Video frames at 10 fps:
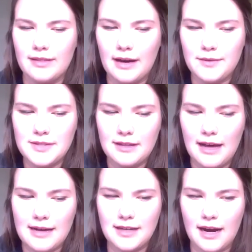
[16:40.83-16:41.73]
That was the
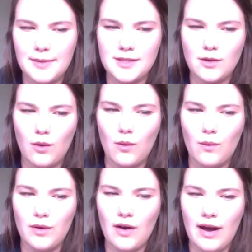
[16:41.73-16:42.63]
last time. And
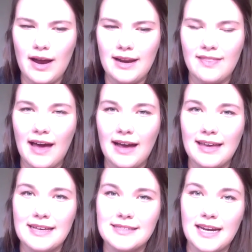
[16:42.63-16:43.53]
so you had, in that
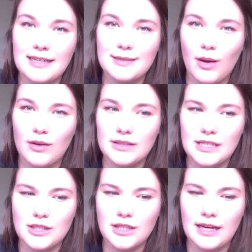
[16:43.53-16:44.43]
case, an
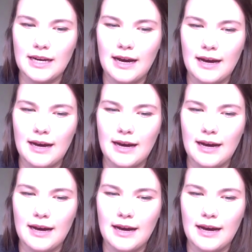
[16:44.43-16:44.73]
ex-politician,